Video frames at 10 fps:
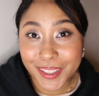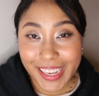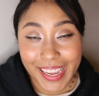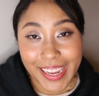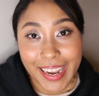
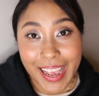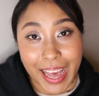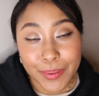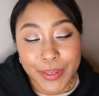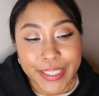8
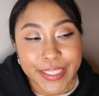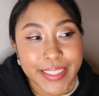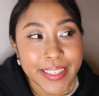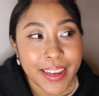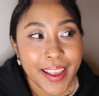hours,
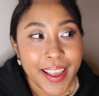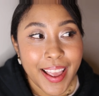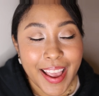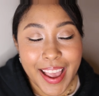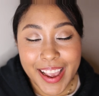
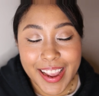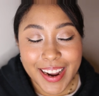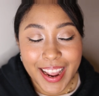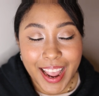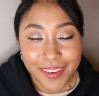and I
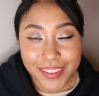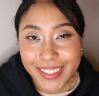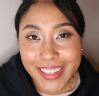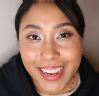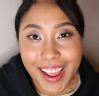have to
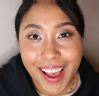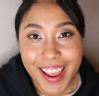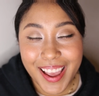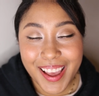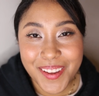say I
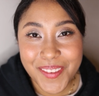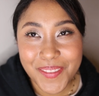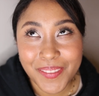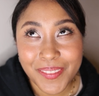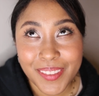am
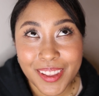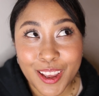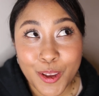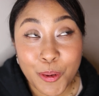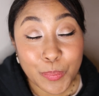
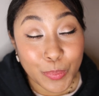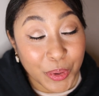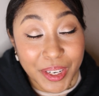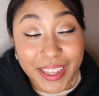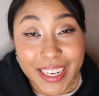more
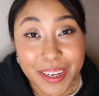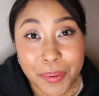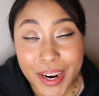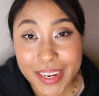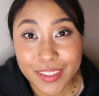than
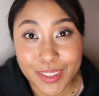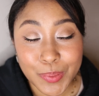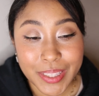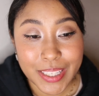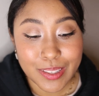impressed with
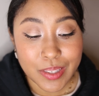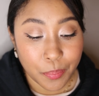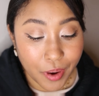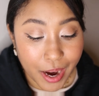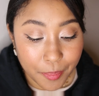this
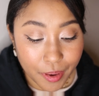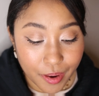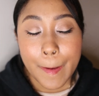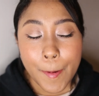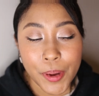primer,
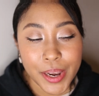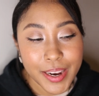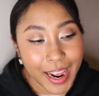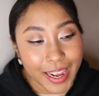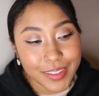but it
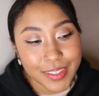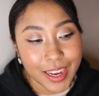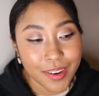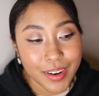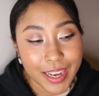hands down
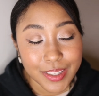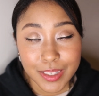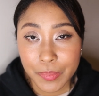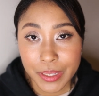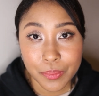has to
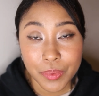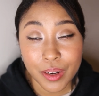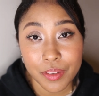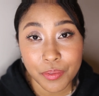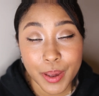be one
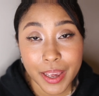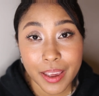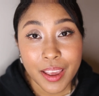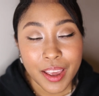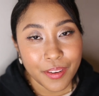of my
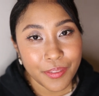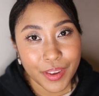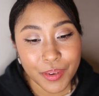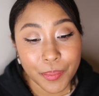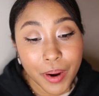
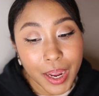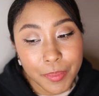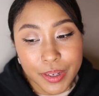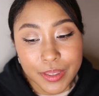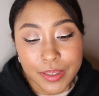favorite
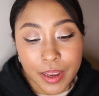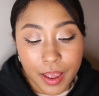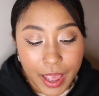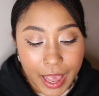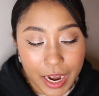primers,
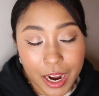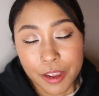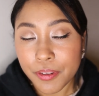and I feel